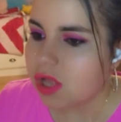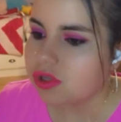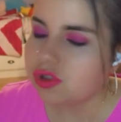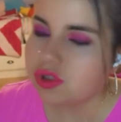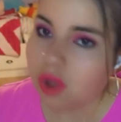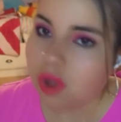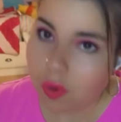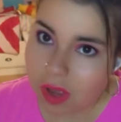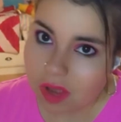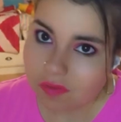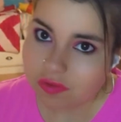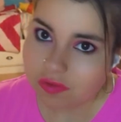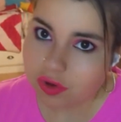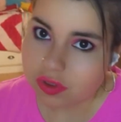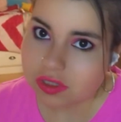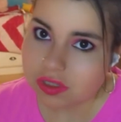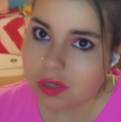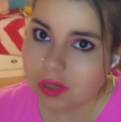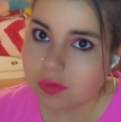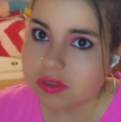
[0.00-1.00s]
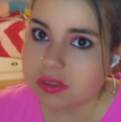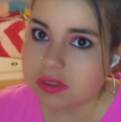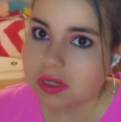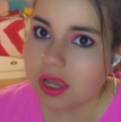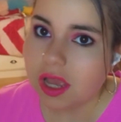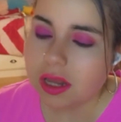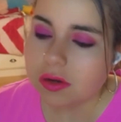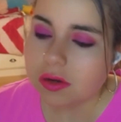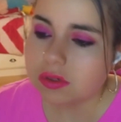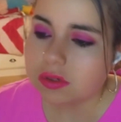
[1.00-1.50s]
don't have a receipt, which I
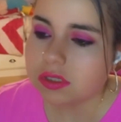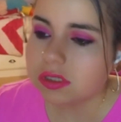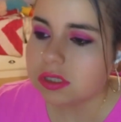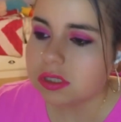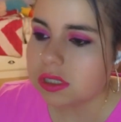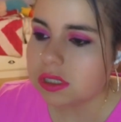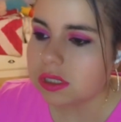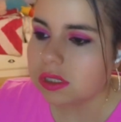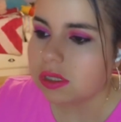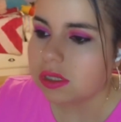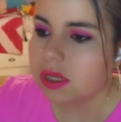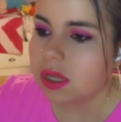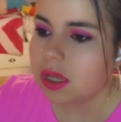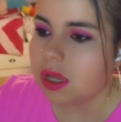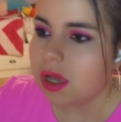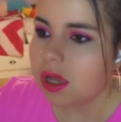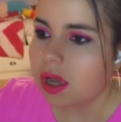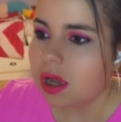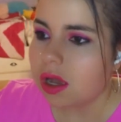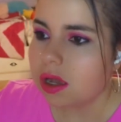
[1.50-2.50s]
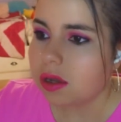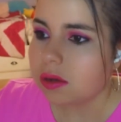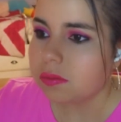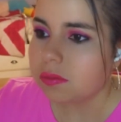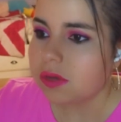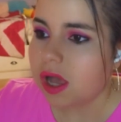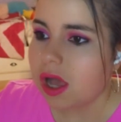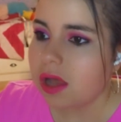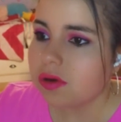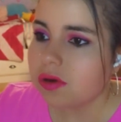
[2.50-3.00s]
had a receipt.
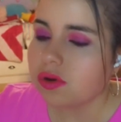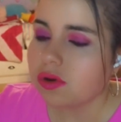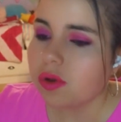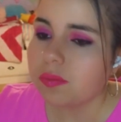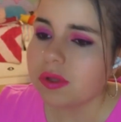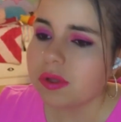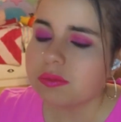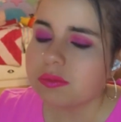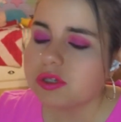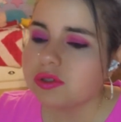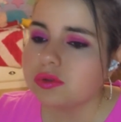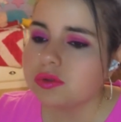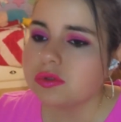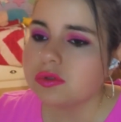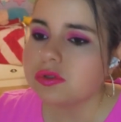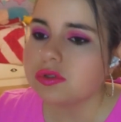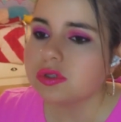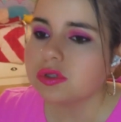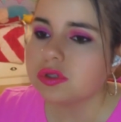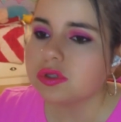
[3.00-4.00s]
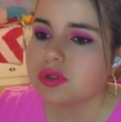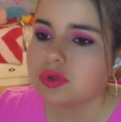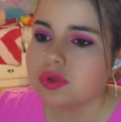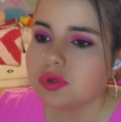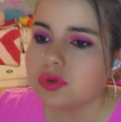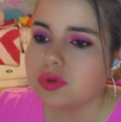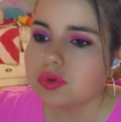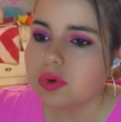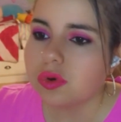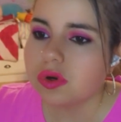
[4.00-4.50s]
Um, I don't know, maybe she was just
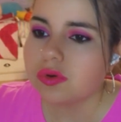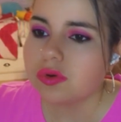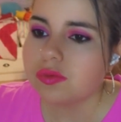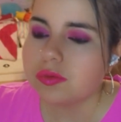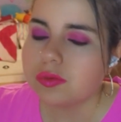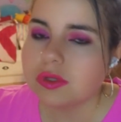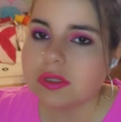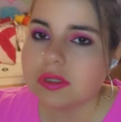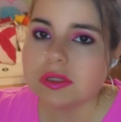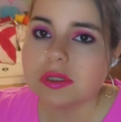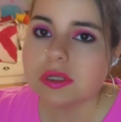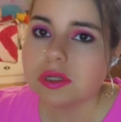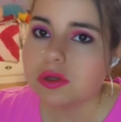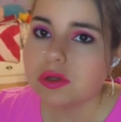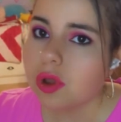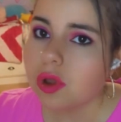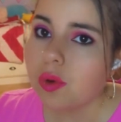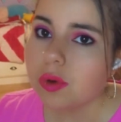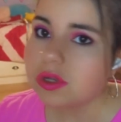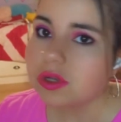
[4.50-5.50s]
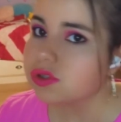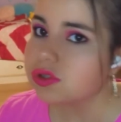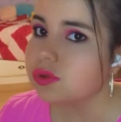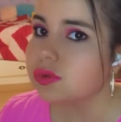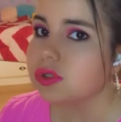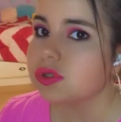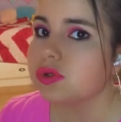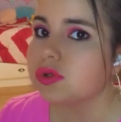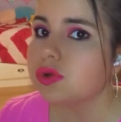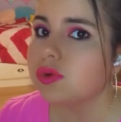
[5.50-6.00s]
new or didn't know what she
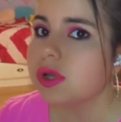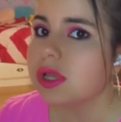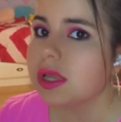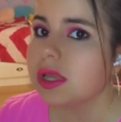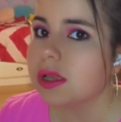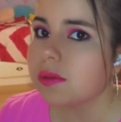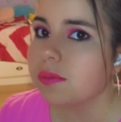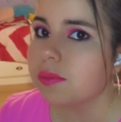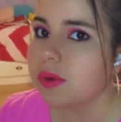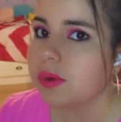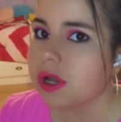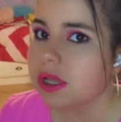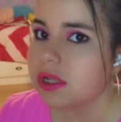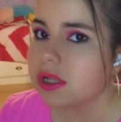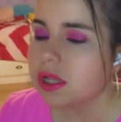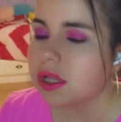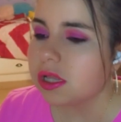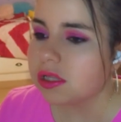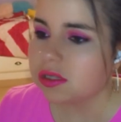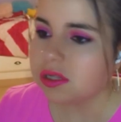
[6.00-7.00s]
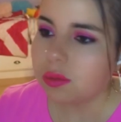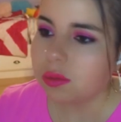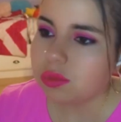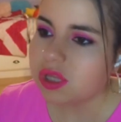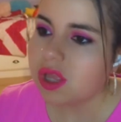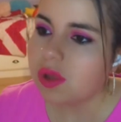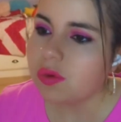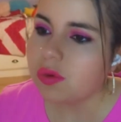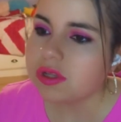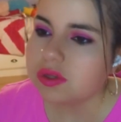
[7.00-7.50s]
was doing, but
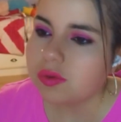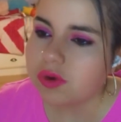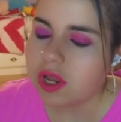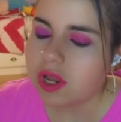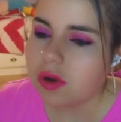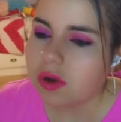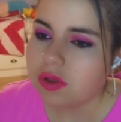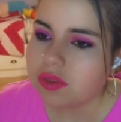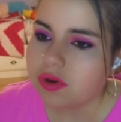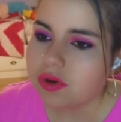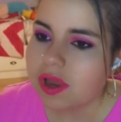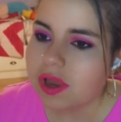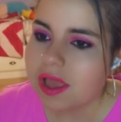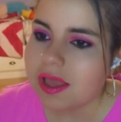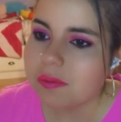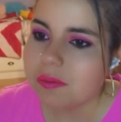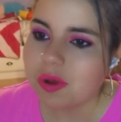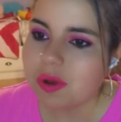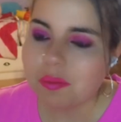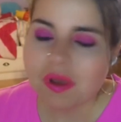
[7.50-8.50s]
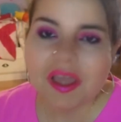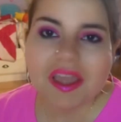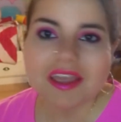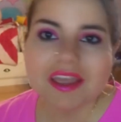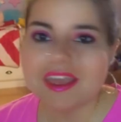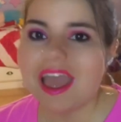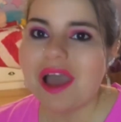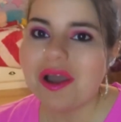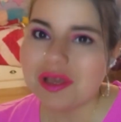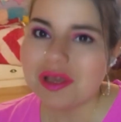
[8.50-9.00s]
something wasn't right on their end. But my
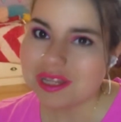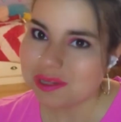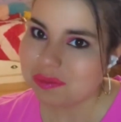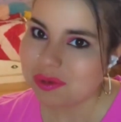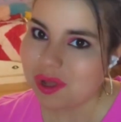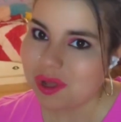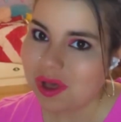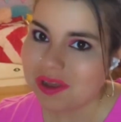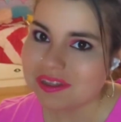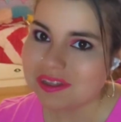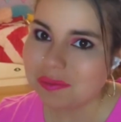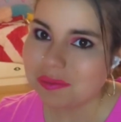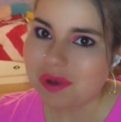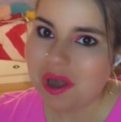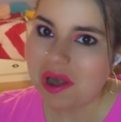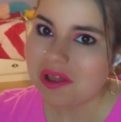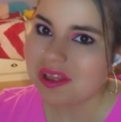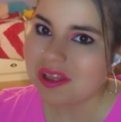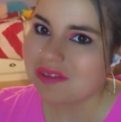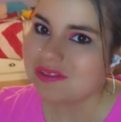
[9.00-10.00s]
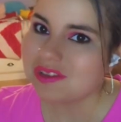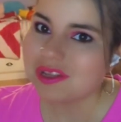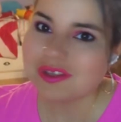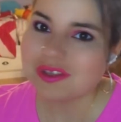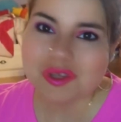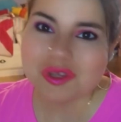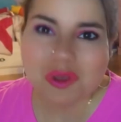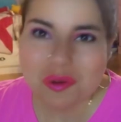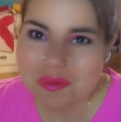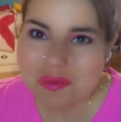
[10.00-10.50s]
account is blocked. Apparently, I've done
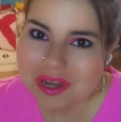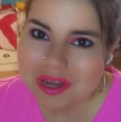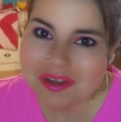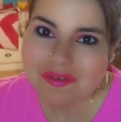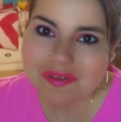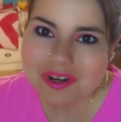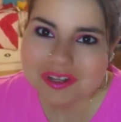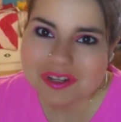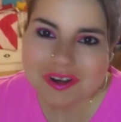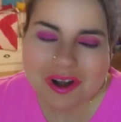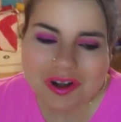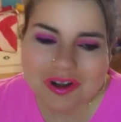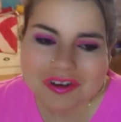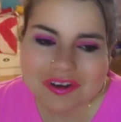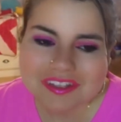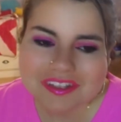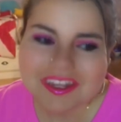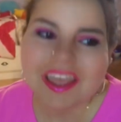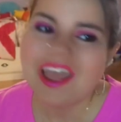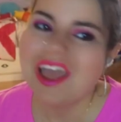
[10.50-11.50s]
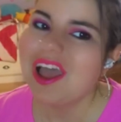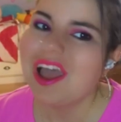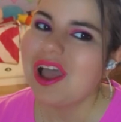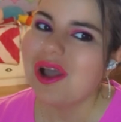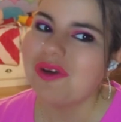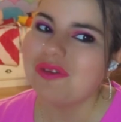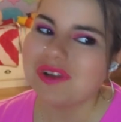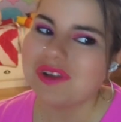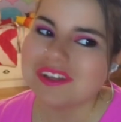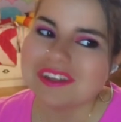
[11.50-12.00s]
too many returns
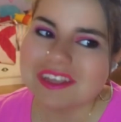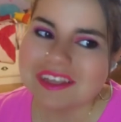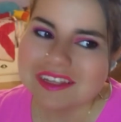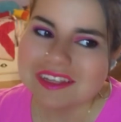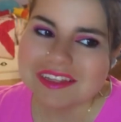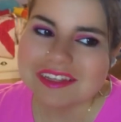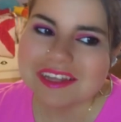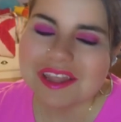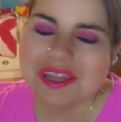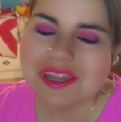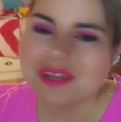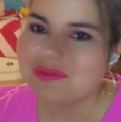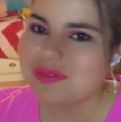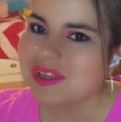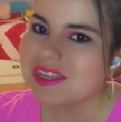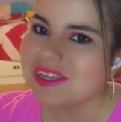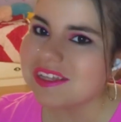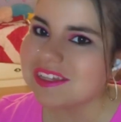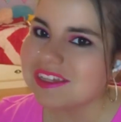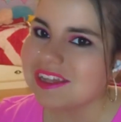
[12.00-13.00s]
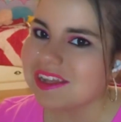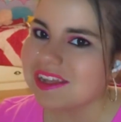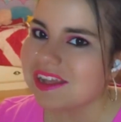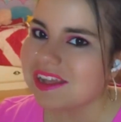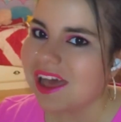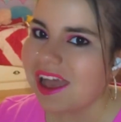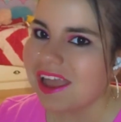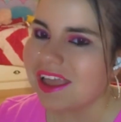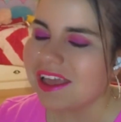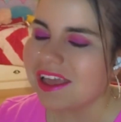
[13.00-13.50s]
which is the biggest
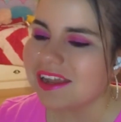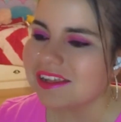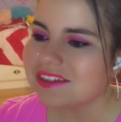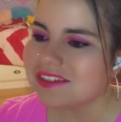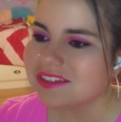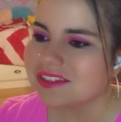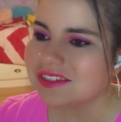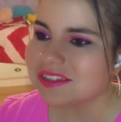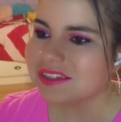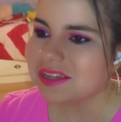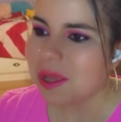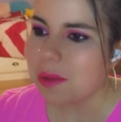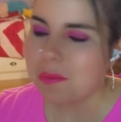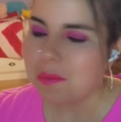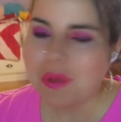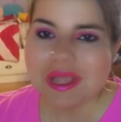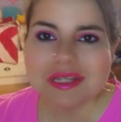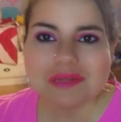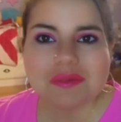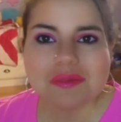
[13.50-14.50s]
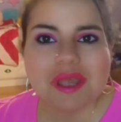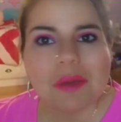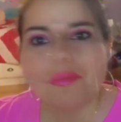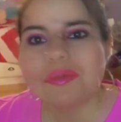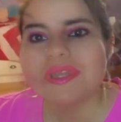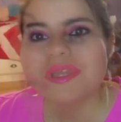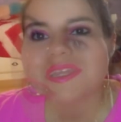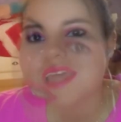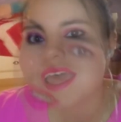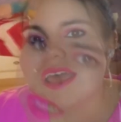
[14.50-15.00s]
lie and it just it made me
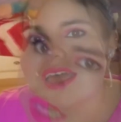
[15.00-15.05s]
upset you